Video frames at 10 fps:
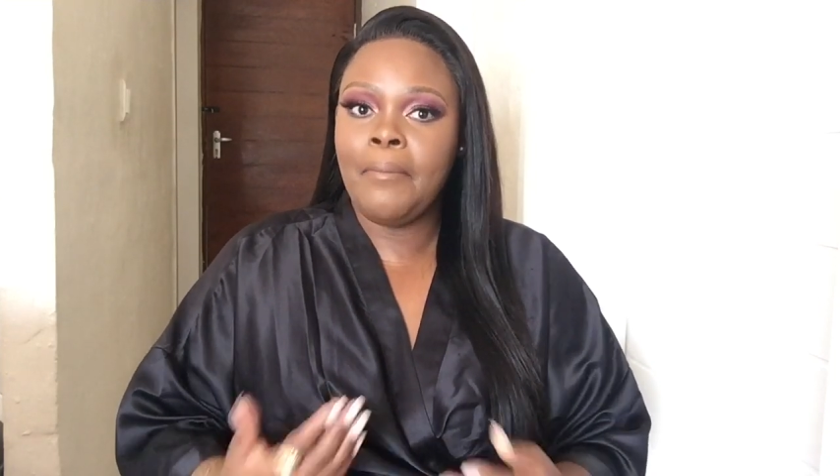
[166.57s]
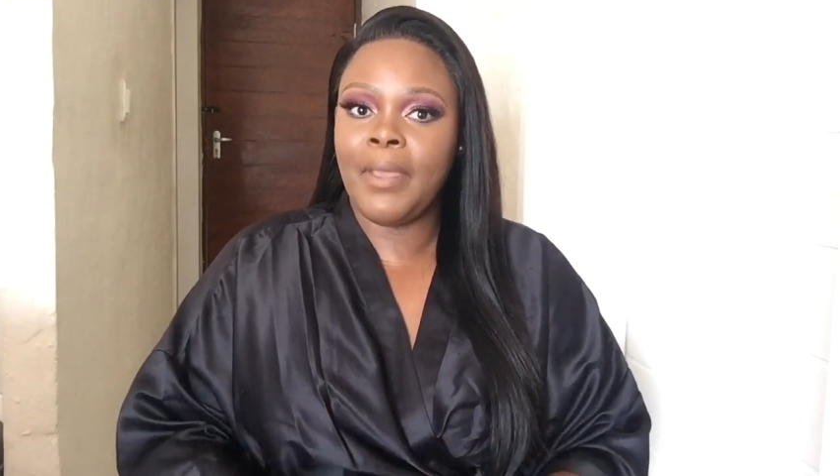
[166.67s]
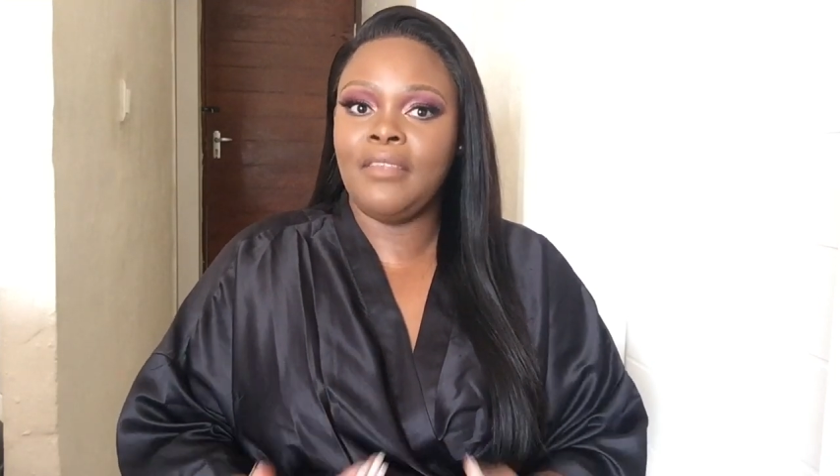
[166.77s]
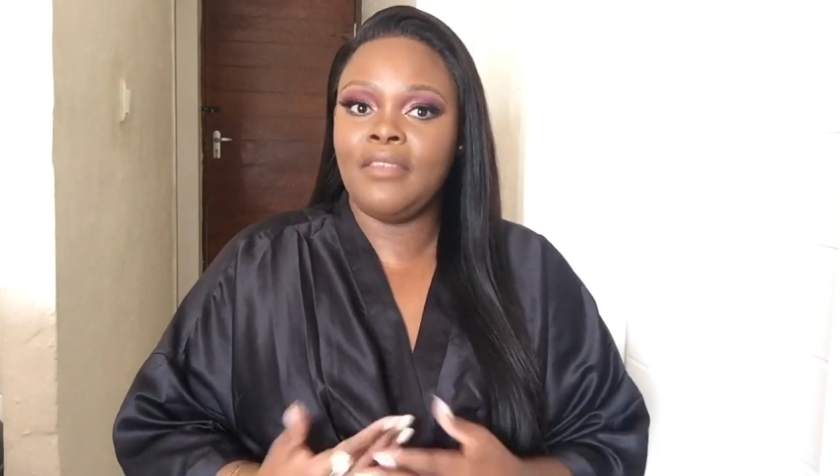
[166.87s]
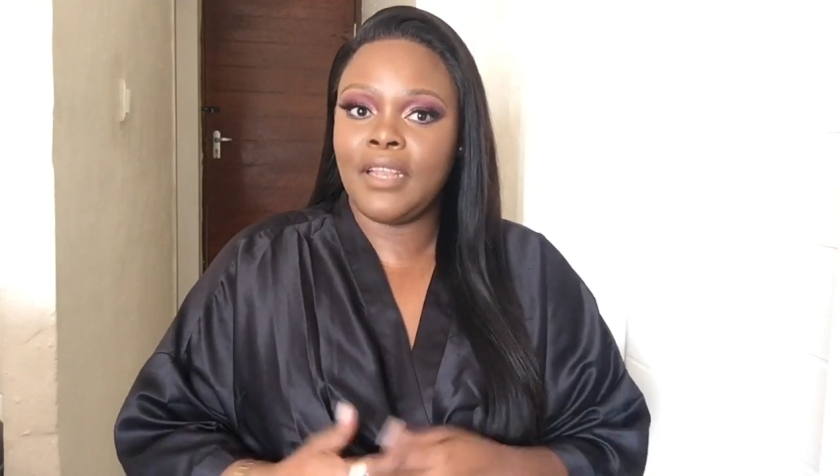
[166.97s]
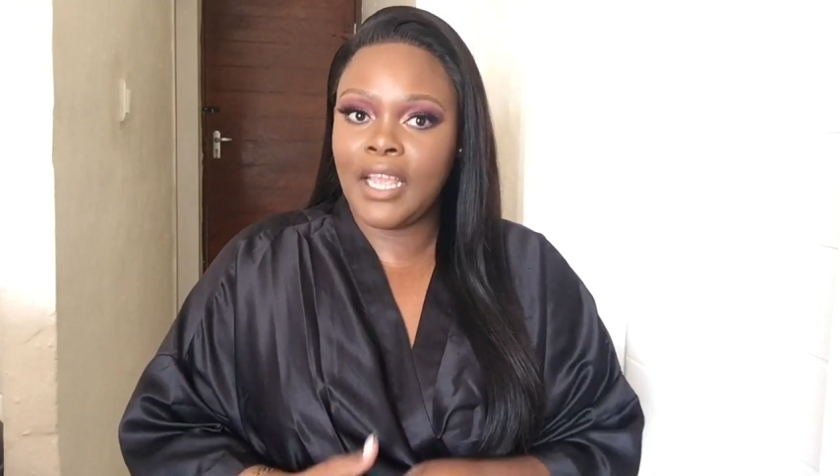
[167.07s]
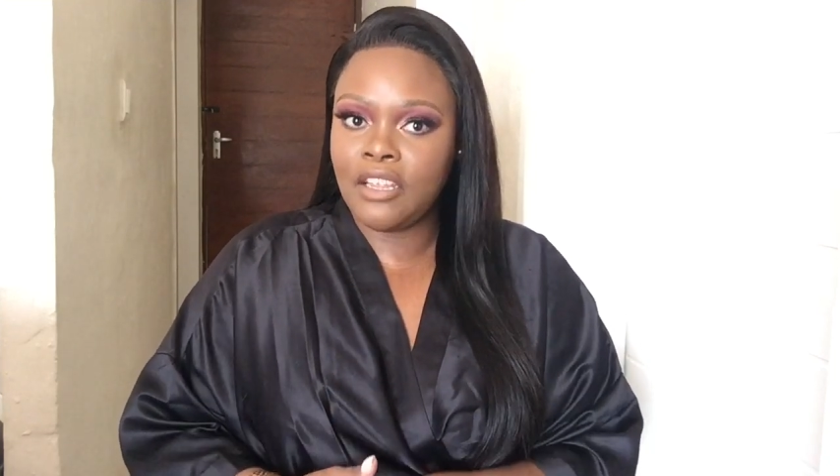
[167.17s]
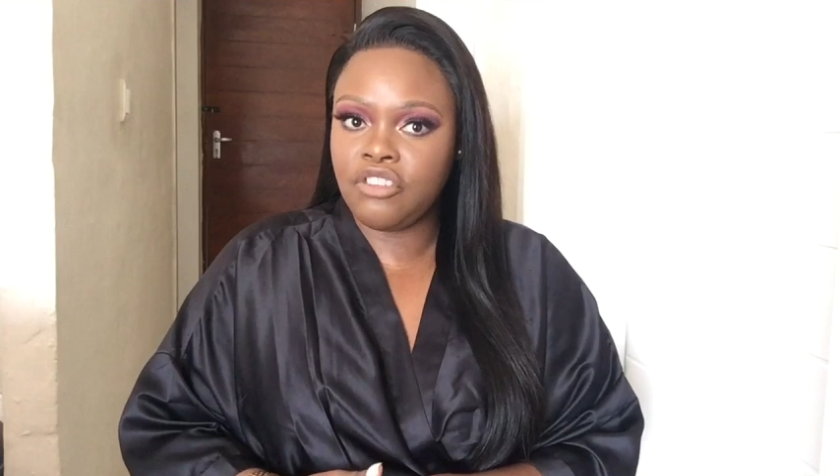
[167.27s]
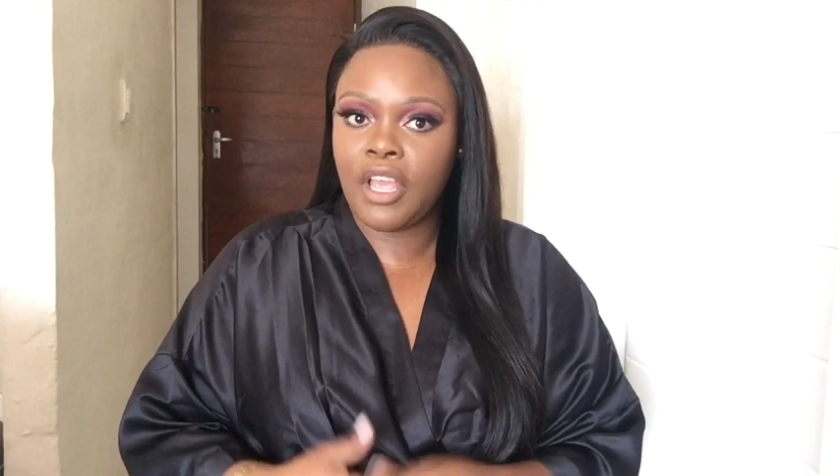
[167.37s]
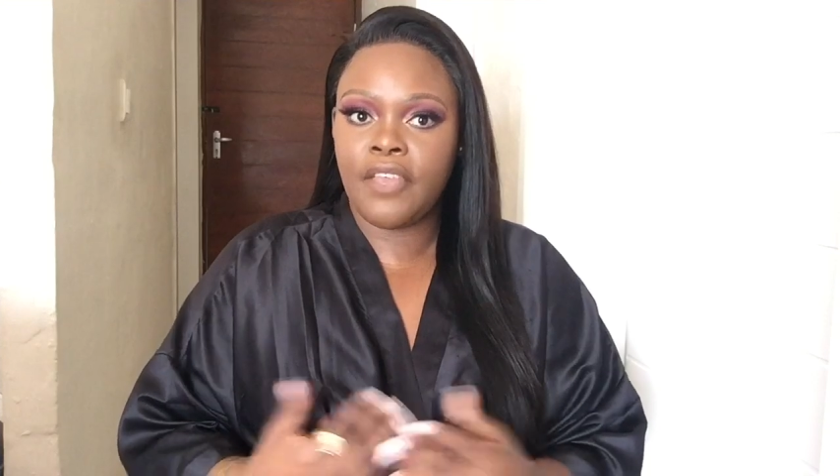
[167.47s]
based in
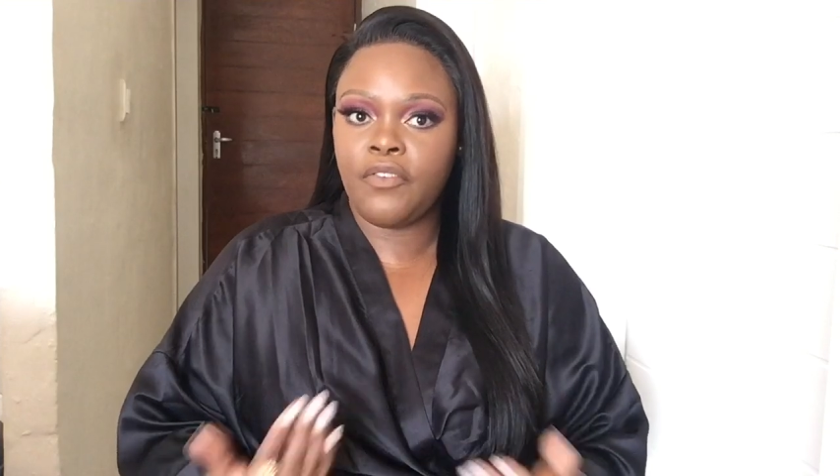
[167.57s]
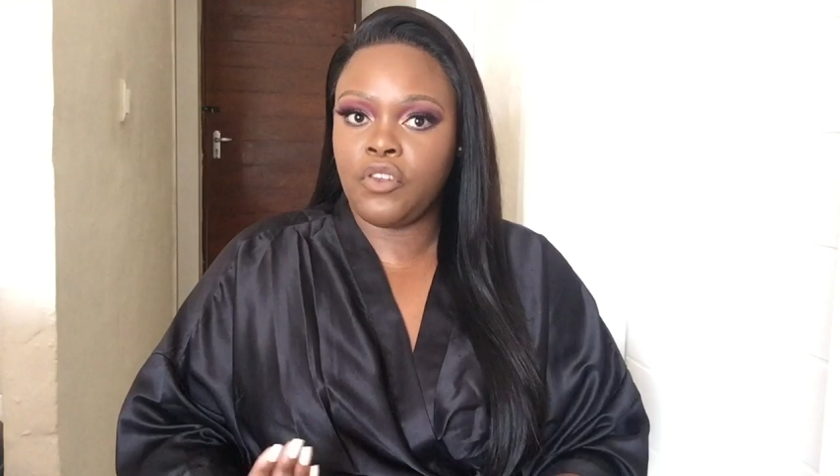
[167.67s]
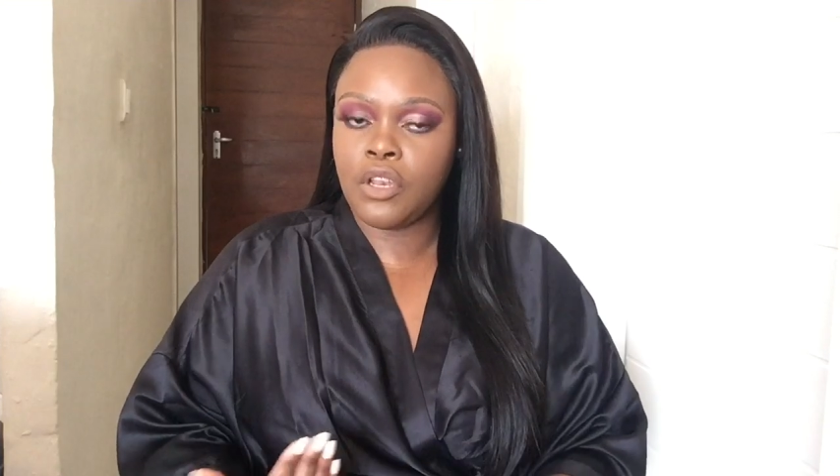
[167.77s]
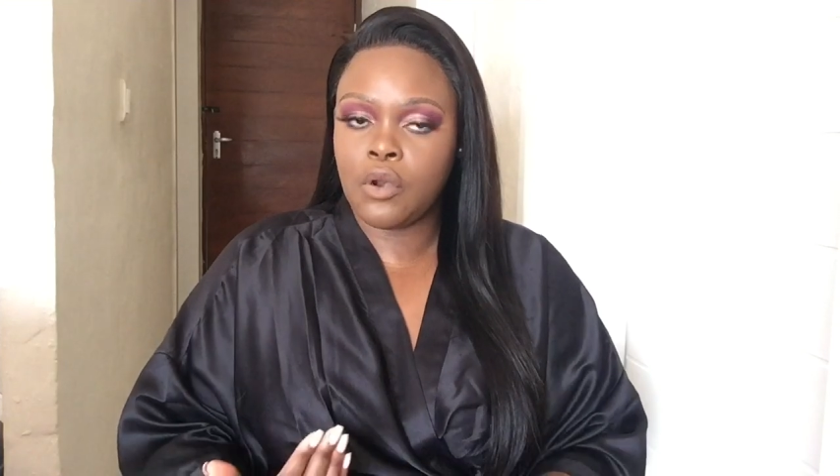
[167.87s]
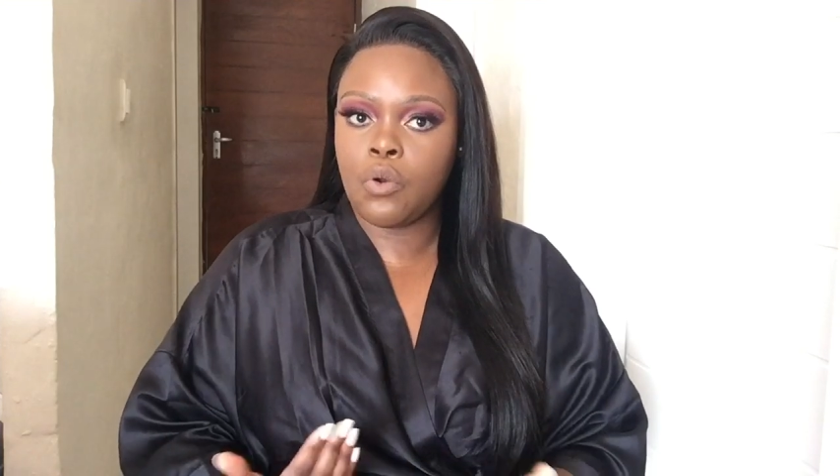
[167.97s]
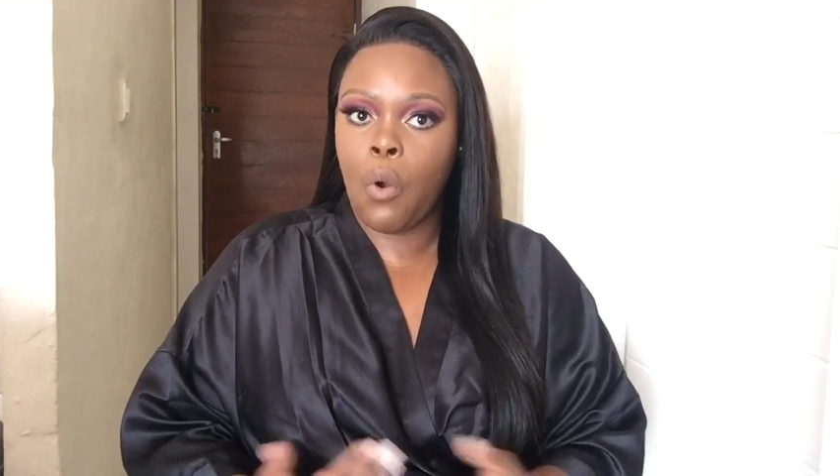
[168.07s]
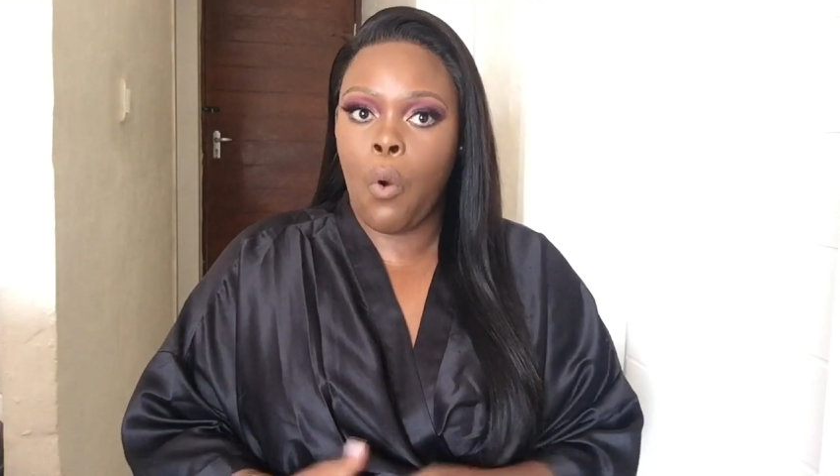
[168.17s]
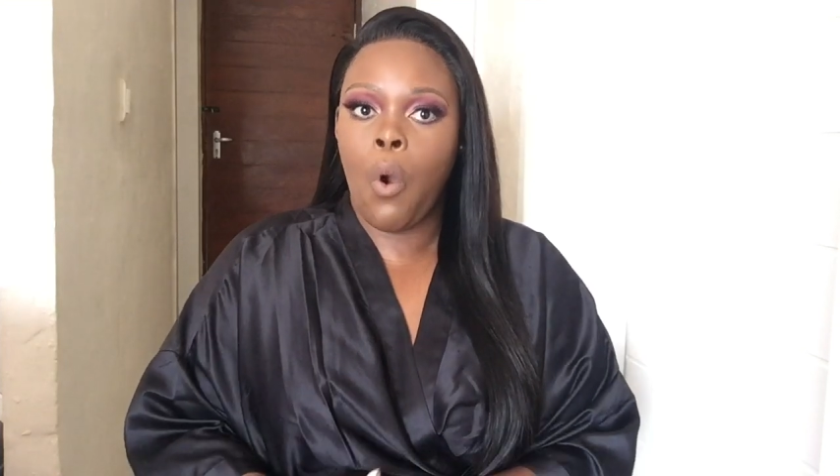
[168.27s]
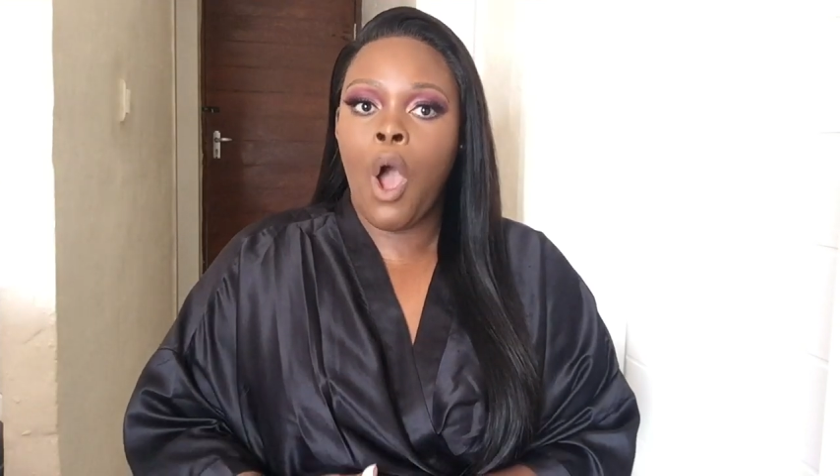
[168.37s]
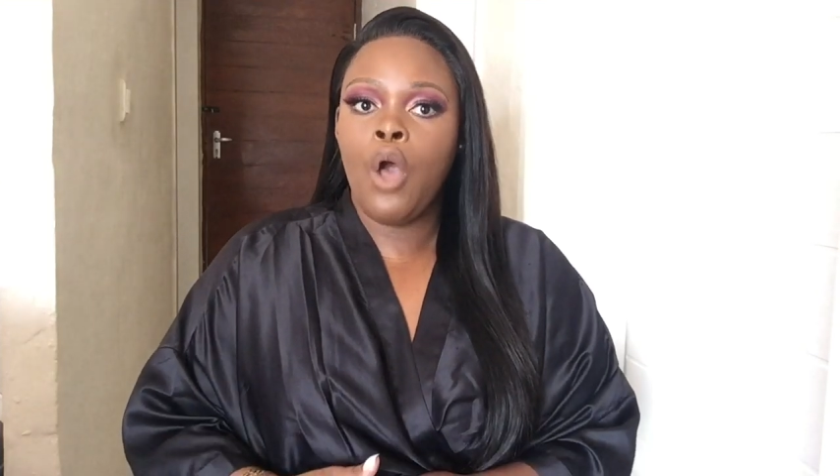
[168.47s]
Asia, if you didn't know.